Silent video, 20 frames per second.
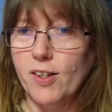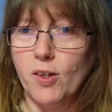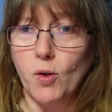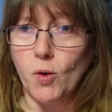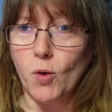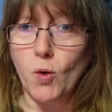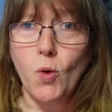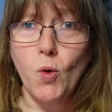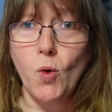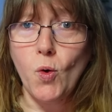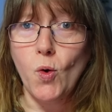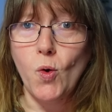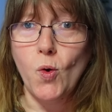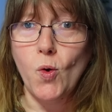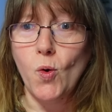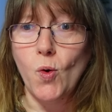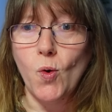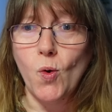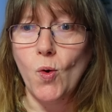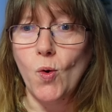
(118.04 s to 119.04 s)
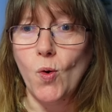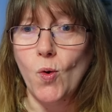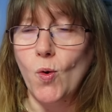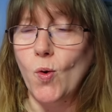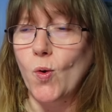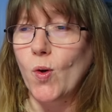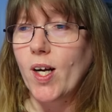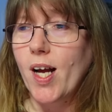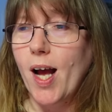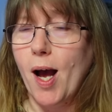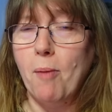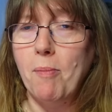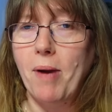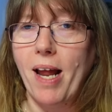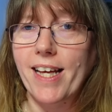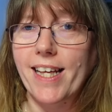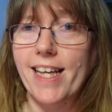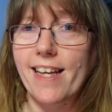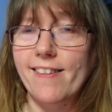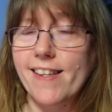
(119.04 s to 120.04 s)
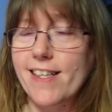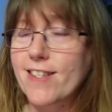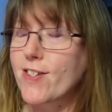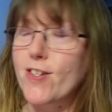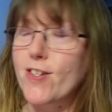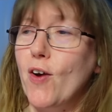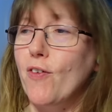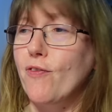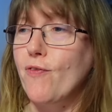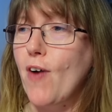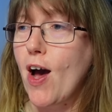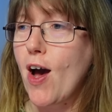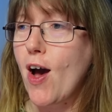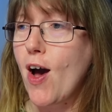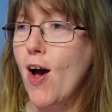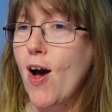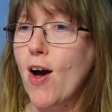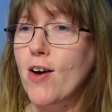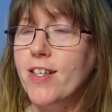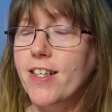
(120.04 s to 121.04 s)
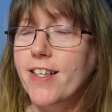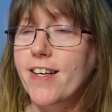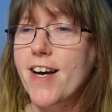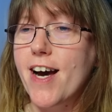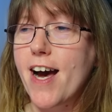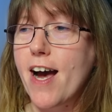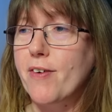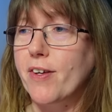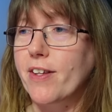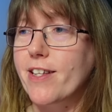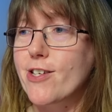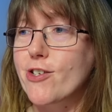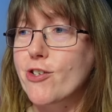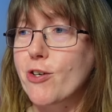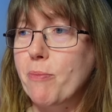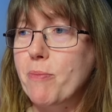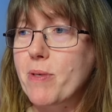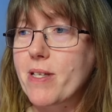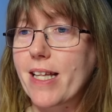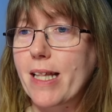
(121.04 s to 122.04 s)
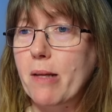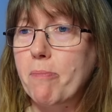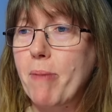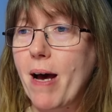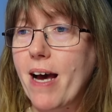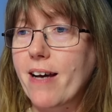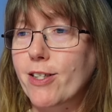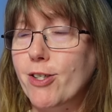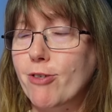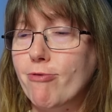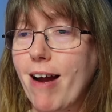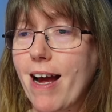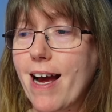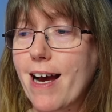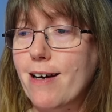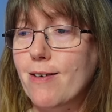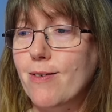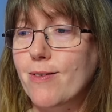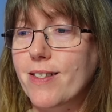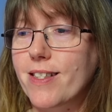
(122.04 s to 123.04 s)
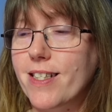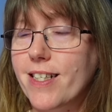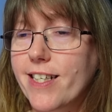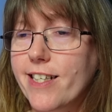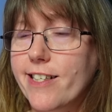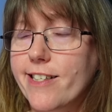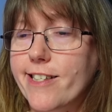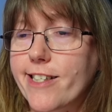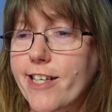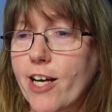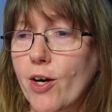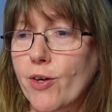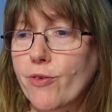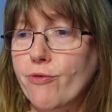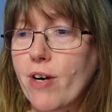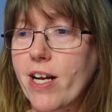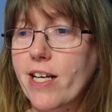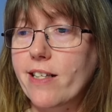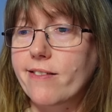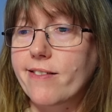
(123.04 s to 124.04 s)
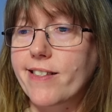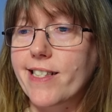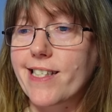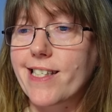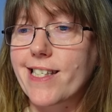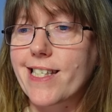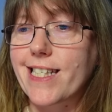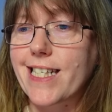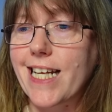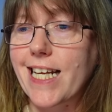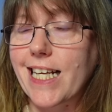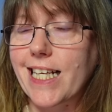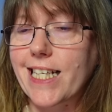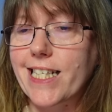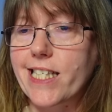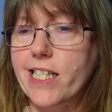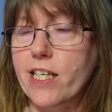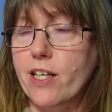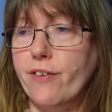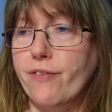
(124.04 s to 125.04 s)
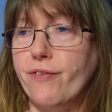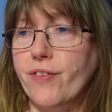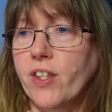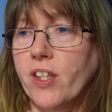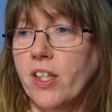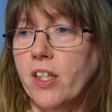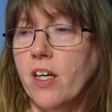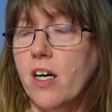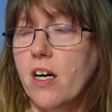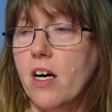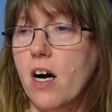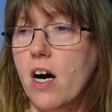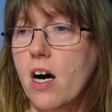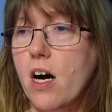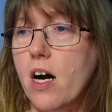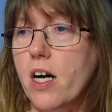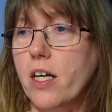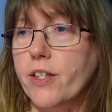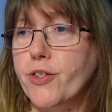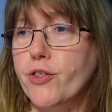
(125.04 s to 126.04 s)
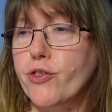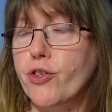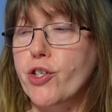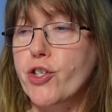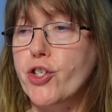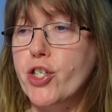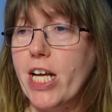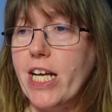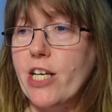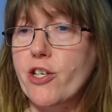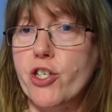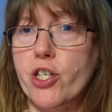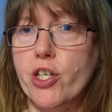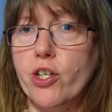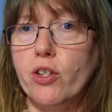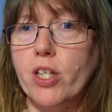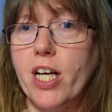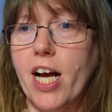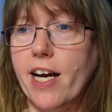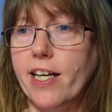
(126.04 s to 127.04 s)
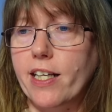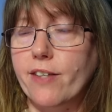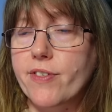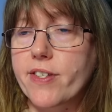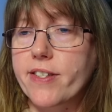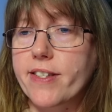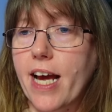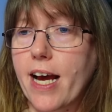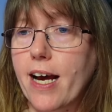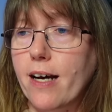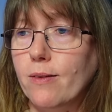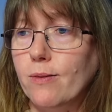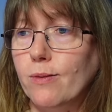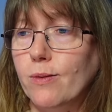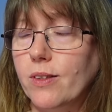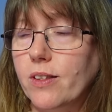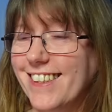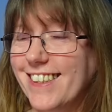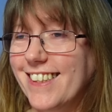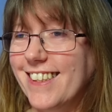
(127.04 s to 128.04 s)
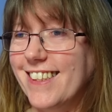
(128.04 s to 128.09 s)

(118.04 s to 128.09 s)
Ooh, I'm liking this far. I've got the drums in the background. It's got a real distinctive, traditional kind of sound.